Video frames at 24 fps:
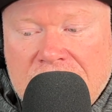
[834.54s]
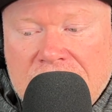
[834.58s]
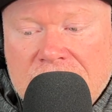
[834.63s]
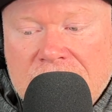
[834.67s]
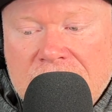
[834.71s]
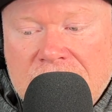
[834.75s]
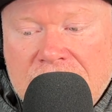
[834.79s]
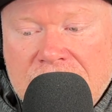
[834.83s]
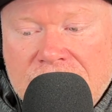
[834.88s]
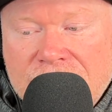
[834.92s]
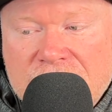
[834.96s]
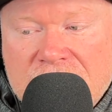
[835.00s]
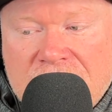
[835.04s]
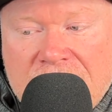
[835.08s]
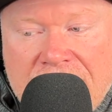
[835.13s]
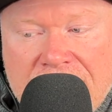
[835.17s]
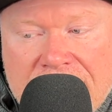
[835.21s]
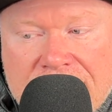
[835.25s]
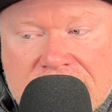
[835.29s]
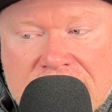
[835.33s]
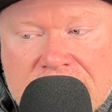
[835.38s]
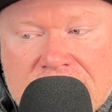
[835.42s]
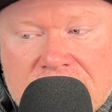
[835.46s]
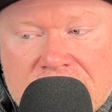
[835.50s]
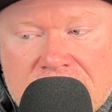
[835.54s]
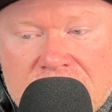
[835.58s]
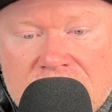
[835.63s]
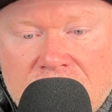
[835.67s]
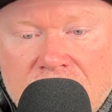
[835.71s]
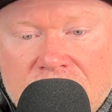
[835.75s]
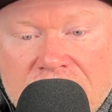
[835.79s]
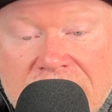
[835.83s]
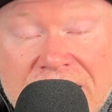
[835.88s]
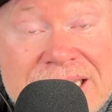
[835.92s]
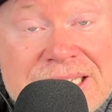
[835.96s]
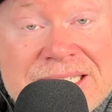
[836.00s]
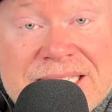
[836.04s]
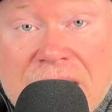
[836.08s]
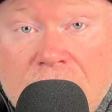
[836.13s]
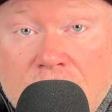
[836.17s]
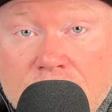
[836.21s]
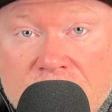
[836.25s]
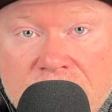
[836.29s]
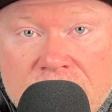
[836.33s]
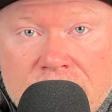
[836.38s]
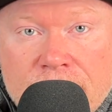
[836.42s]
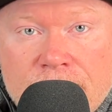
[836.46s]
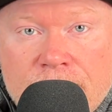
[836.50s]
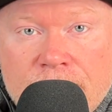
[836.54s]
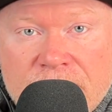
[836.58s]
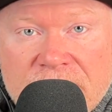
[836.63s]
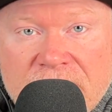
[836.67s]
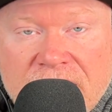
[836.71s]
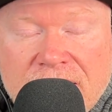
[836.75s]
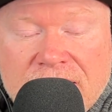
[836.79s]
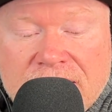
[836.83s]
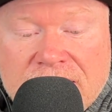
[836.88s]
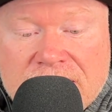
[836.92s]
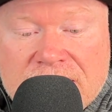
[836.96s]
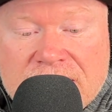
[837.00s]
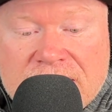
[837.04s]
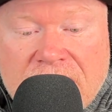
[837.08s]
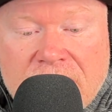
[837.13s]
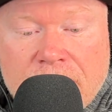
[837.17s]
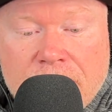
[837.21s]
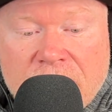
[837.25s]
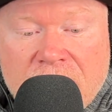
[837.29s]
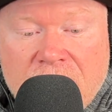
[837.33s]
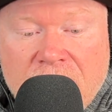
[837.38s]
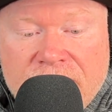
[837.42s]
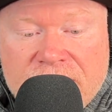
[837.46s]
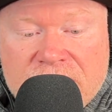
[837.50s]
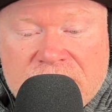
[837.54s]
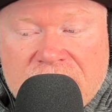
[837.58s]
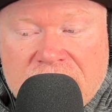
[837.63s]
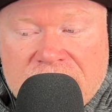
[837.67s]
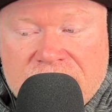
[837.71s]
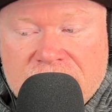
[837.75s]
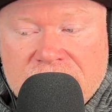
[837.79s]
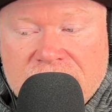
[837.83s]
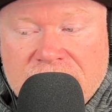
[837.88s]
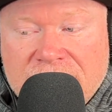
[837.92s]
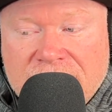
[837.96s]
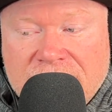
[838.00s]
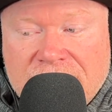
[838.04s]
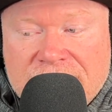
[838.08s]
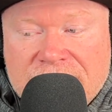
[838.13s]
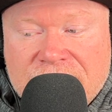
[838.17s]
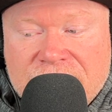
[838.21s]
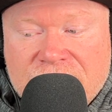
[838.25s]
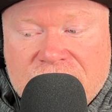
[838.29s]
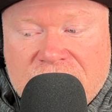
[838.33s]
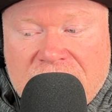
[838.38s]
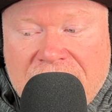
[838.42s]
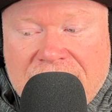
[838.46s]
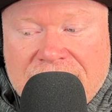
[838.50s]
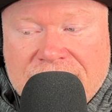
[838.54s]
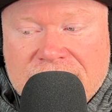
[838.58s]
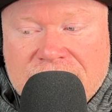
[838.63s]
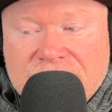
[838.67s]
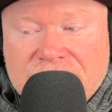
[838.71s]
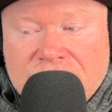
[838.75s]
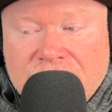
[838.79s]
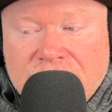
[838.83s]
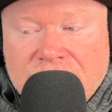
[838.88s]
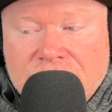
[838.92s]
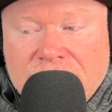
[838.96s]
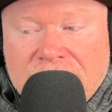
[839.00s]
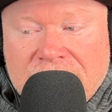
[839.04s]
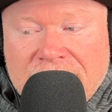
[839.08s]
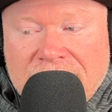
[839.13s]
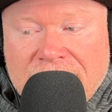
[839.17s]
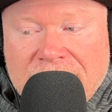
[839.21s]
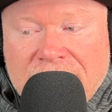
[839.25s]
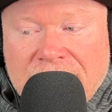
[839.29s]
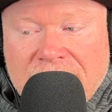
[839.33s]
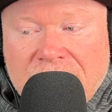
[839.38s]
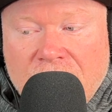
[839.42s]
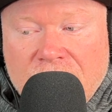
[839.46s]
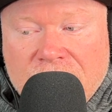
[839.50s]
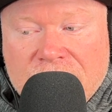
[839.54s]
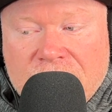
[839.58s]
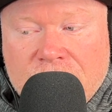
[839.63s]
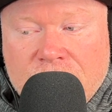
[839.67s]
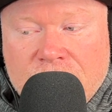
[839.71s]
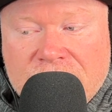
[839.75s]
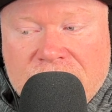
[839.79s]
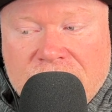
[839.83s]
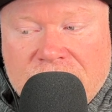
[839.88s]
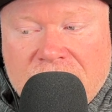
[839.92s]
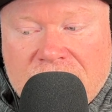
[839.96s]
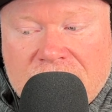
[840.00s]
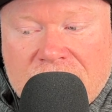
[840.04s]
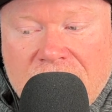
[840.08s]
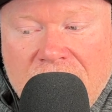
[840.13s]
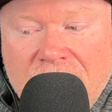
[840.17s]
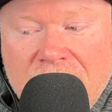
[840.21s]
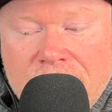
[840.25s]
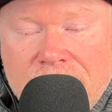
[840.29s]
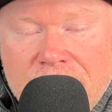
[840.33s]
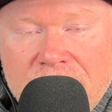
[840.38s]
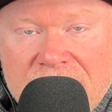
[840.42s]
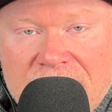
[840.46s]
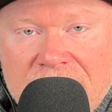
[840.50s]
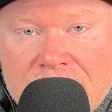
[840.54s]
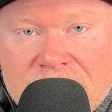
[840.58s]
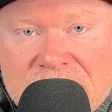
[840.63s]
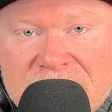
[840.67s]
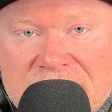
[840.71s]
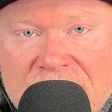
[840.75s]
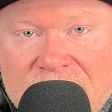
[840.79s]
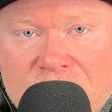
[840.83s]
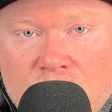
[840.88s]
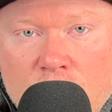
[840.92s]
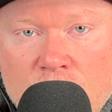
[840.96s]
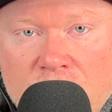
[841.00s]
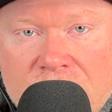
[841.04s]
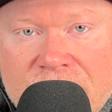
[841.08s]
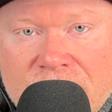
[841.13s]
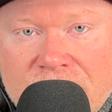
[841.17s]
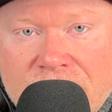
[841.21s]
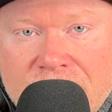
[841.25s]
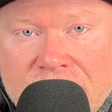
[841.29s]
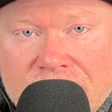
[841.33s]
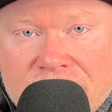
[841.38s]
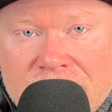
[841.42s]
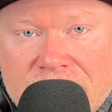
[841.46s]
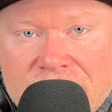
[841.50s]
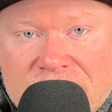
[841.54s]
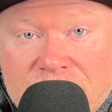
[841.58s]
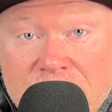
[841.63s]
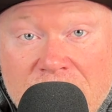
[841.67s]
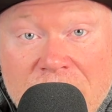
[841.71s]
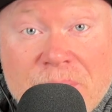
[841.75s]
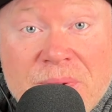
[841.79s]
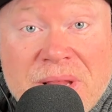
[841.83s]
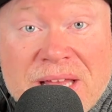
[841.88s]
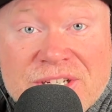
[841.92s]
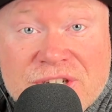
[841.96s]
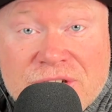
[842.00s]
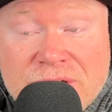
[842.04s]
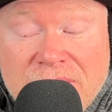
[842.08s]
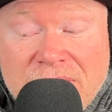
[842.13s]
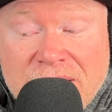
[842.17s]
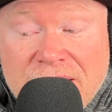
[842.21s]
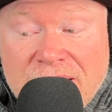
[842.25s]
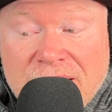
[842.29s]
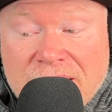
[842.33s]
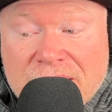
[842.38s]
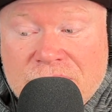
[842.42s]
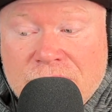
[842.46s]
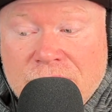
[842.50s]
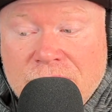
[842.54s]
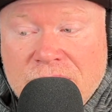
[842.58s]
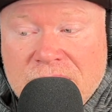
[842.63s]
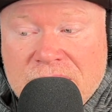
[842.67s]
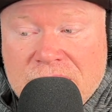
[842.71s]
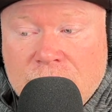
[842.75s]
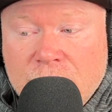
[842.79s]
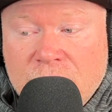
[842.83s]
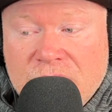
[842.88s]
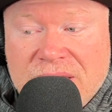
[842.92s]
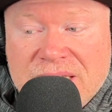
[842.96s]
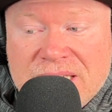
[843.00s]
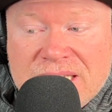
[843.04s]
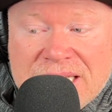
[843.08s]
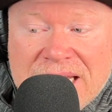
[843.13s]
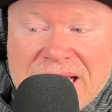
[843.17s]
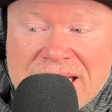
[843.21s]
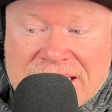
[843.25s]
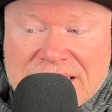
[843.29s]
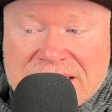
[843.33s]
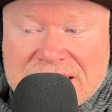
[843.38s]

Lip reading: give to us. So let us help you. Set up a conversation and let's chat. So HaltingWinter.com. My name's Seth Winterhalter. It's been a pleasure. Tune in with us next